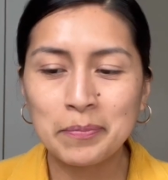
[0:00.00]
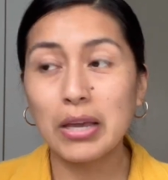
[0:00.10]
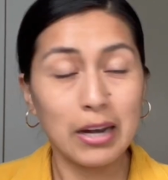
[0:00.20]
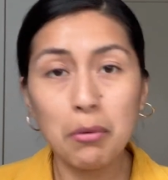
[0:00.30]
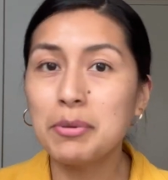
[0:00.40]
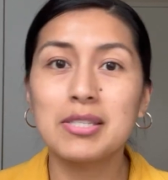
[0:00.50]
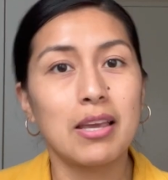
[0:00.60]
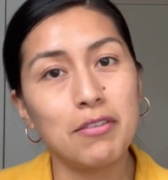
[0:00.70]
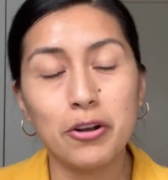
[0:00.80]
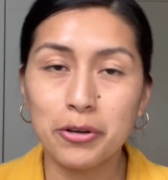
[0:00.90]
And I'm gonna be
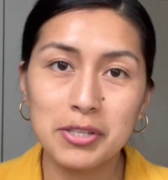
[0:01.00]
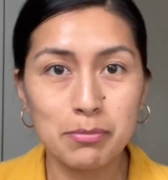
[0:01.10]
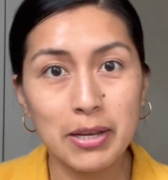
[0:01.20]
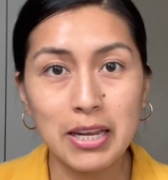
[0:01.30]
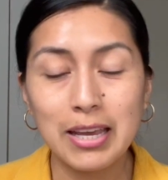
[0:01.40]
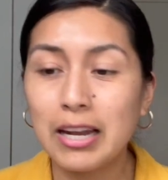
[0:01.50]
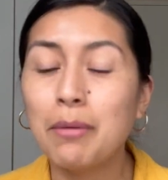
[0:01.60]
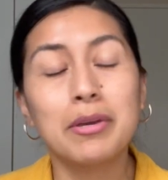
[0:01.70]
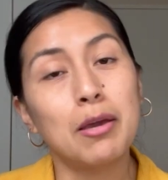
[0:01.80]
saving all this money and I'm gonna